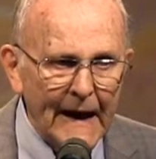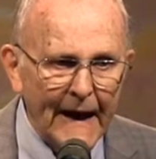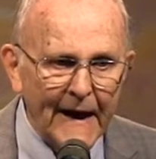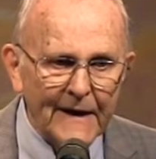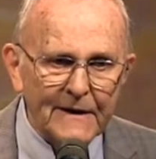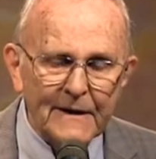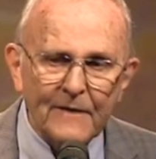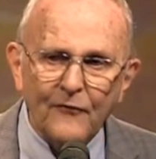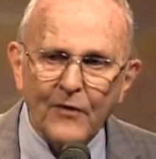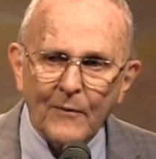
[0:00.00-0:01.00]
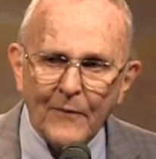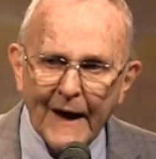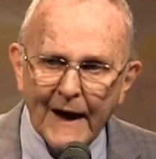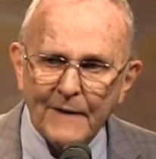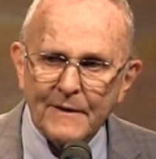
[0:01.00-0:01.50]
And from
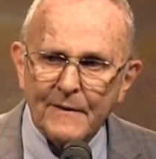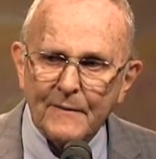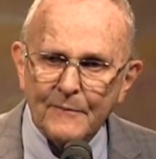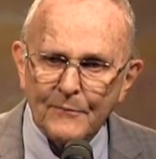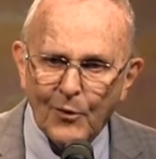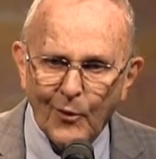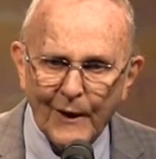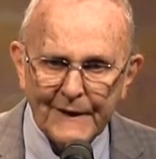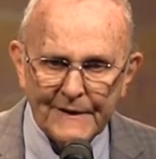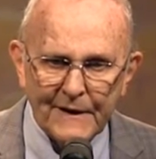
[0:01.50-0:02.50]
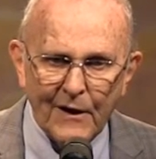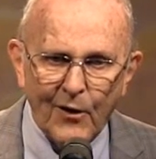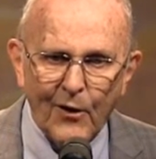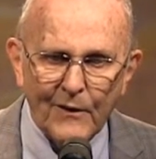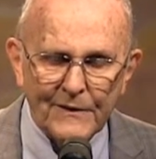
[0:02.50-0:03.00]
that point
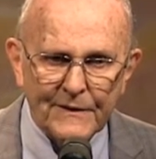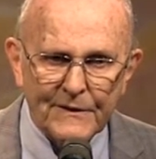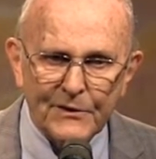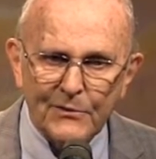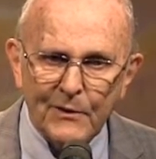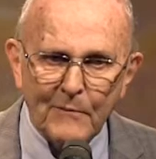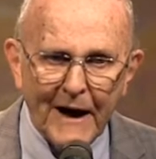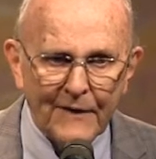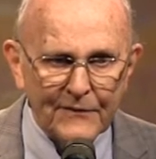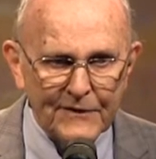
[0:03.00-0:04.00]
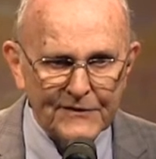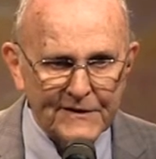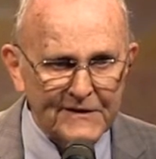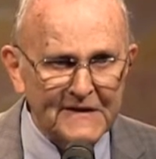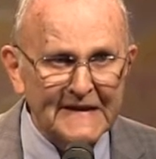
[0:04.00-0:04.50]
on to about the
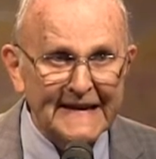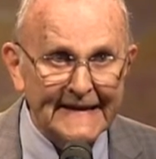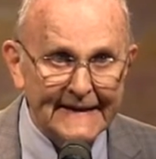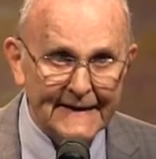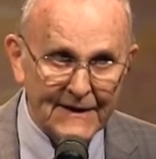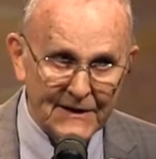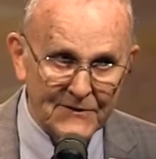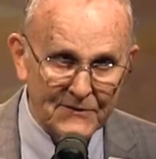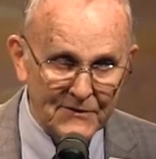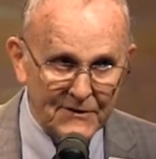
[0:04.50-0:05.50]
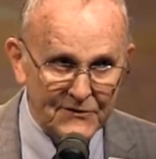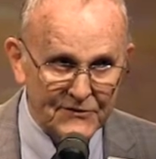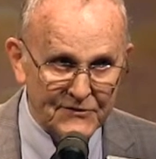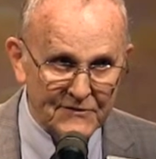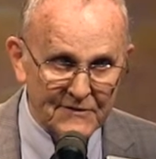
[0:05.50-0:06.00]

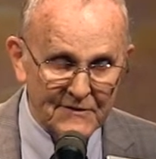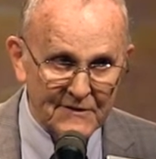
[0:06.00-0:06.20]
1600s,